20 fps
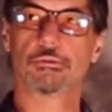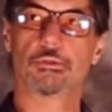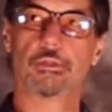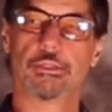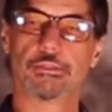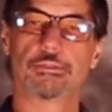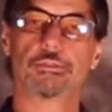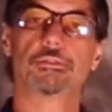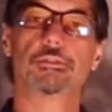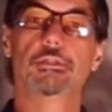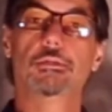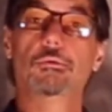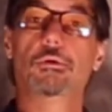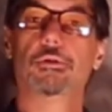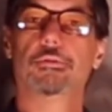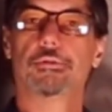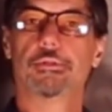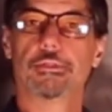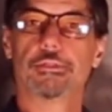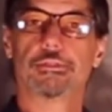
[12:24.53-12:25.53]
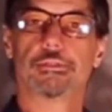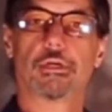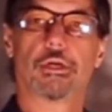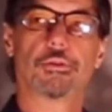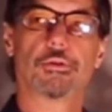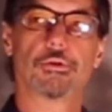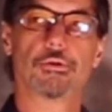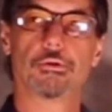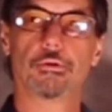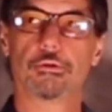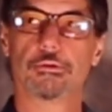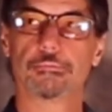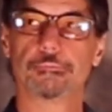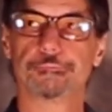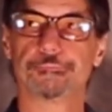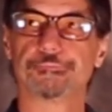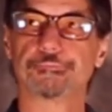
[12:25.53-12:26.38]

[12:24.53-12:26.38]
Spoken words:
let's see what this other